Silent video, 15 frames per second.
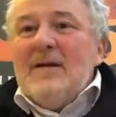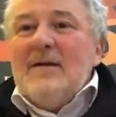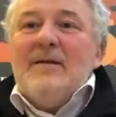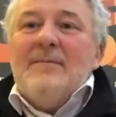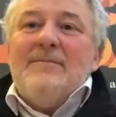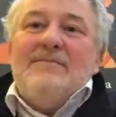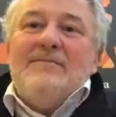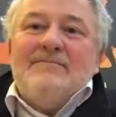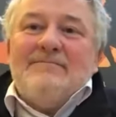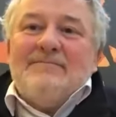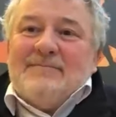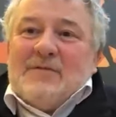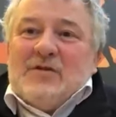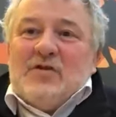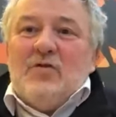You'd
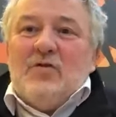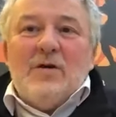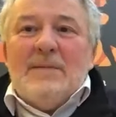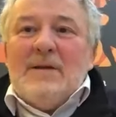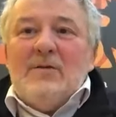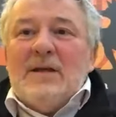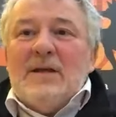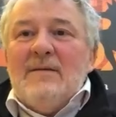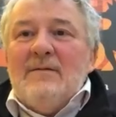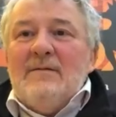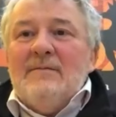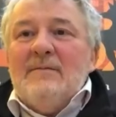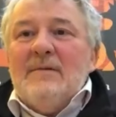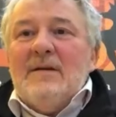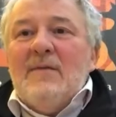store milk
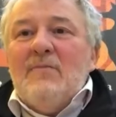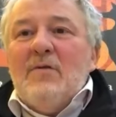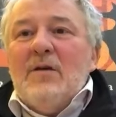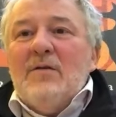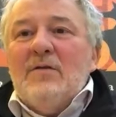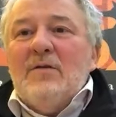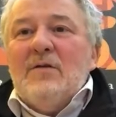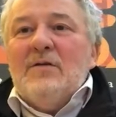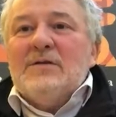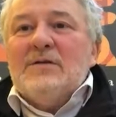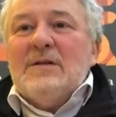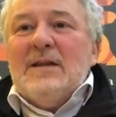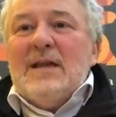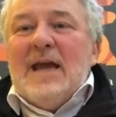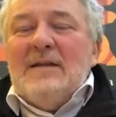in one of those,
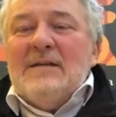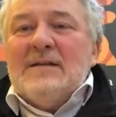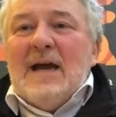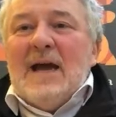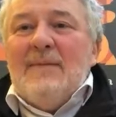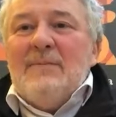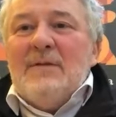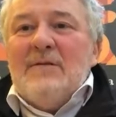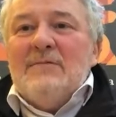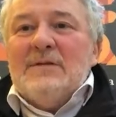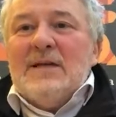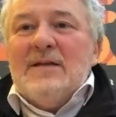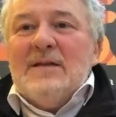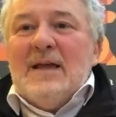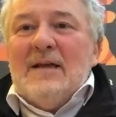and the enzyme that was
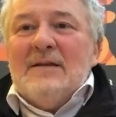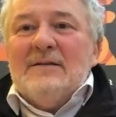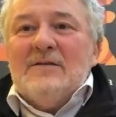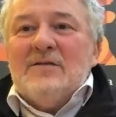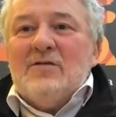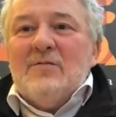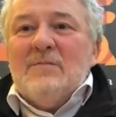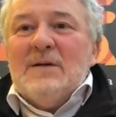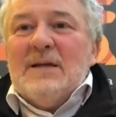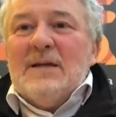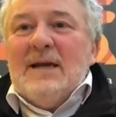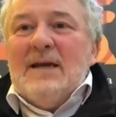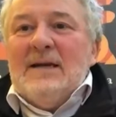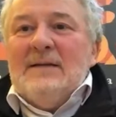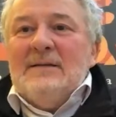in that stomach
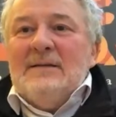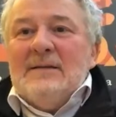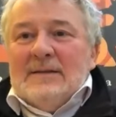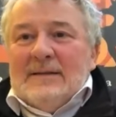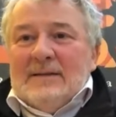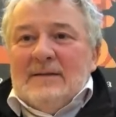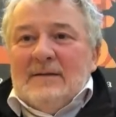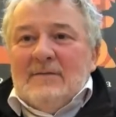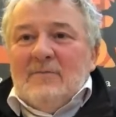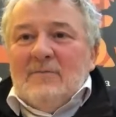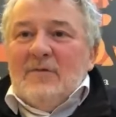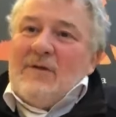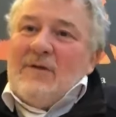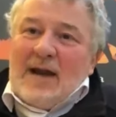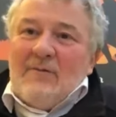lining
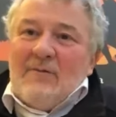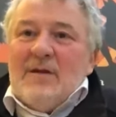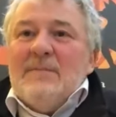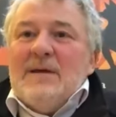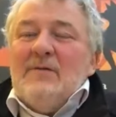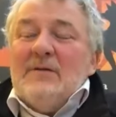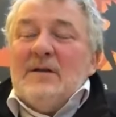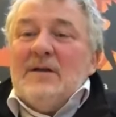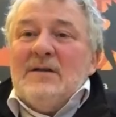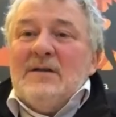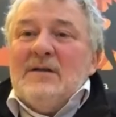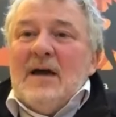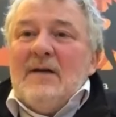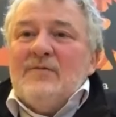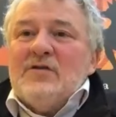would react with the milk, and
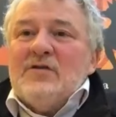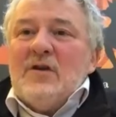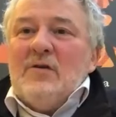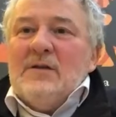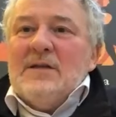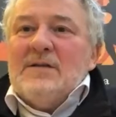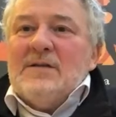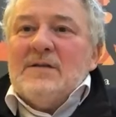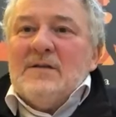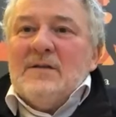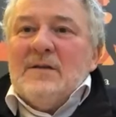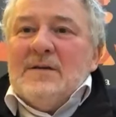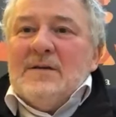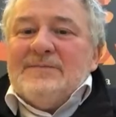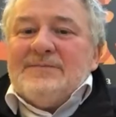you'd have solids.
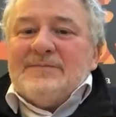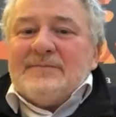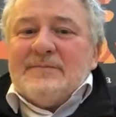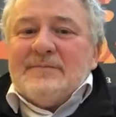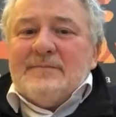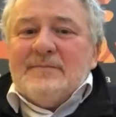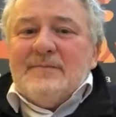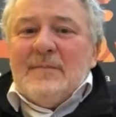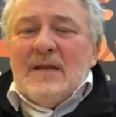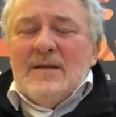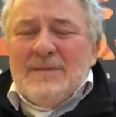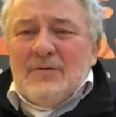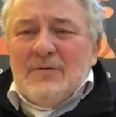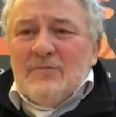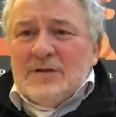The
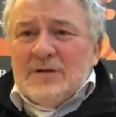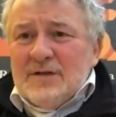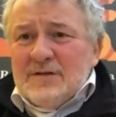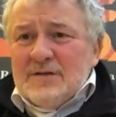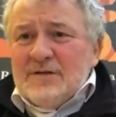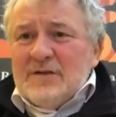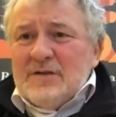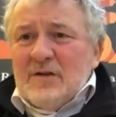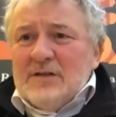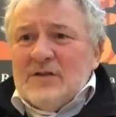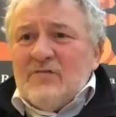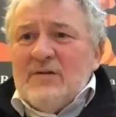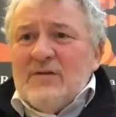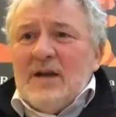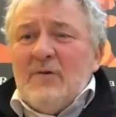milk would turn to
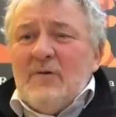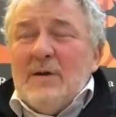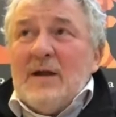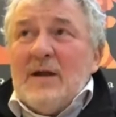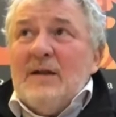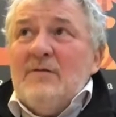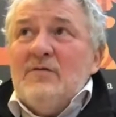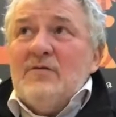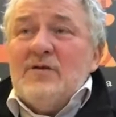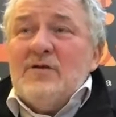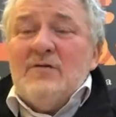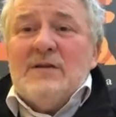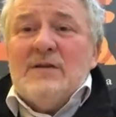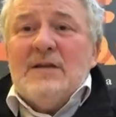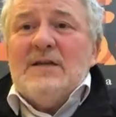solids really quickly. They're just
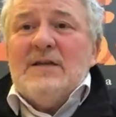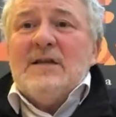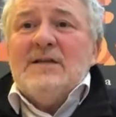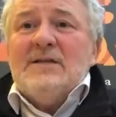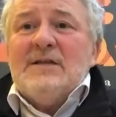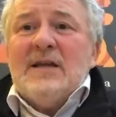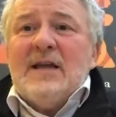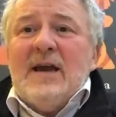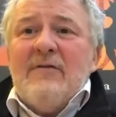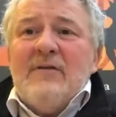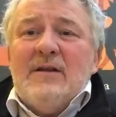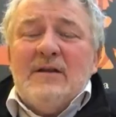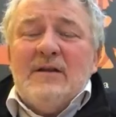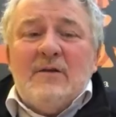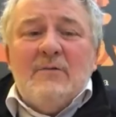using these things to carry
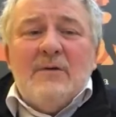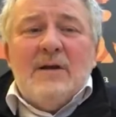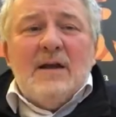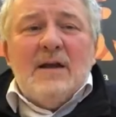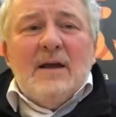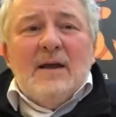the liquid.